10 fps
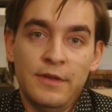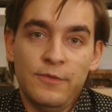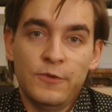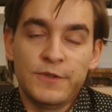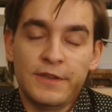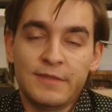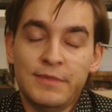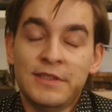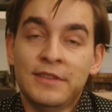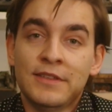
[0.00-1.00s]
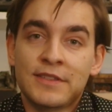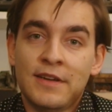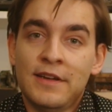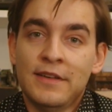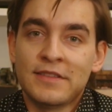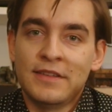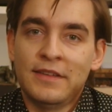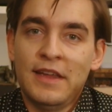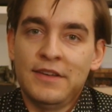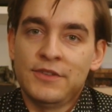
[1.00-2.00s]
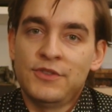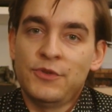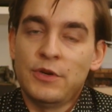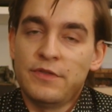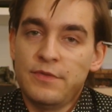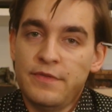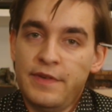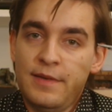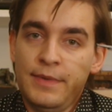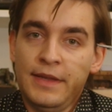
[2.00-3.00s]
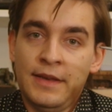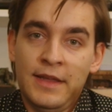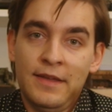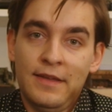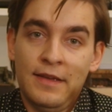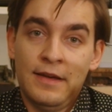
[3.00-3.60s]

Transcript: it was explicitly designed as a tank destroyer from the very beginning,